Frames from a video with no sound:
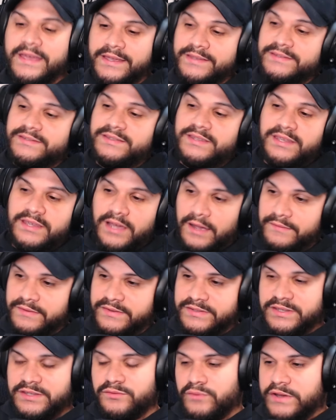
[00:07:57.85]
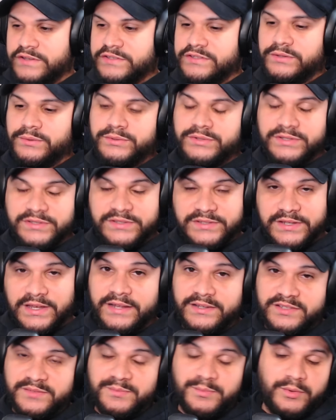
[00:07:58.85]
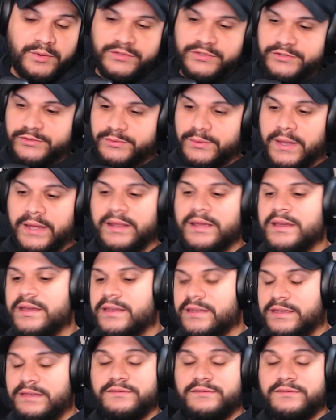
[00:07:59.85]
is obviously the Resolution Sign is Pearls of Sweat.